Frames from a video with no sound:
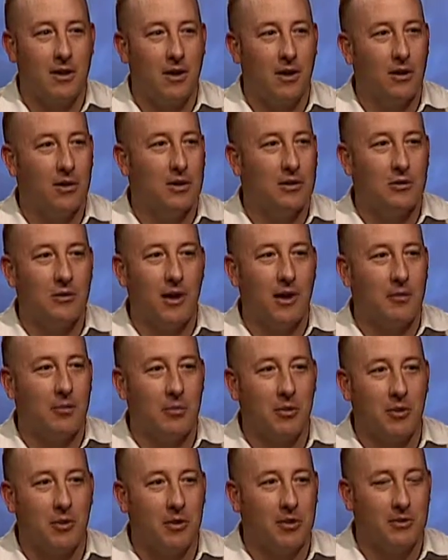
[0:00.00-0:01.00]
all these craft
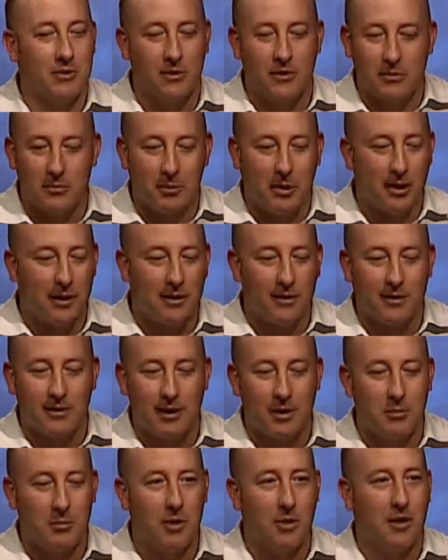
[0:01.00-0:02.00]
breweries just making the
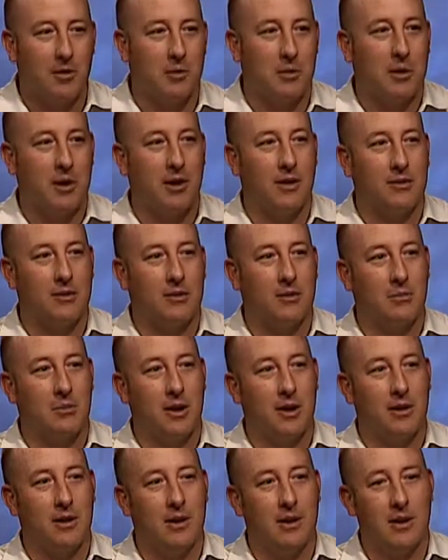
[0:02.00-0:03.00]
same beer everybody else has
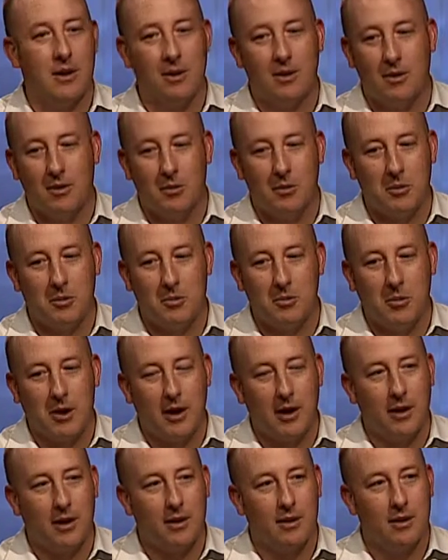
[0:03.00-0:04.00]
made, nobody would
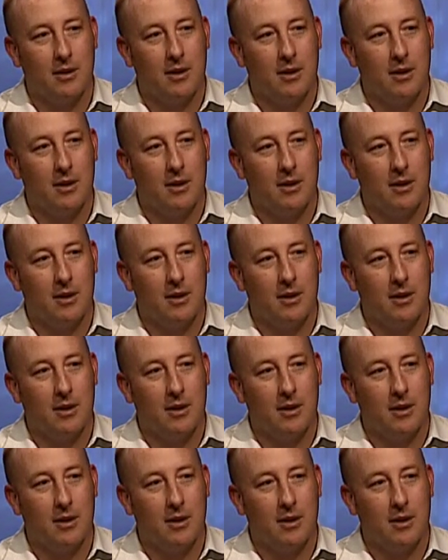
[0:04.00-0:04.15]
buy it.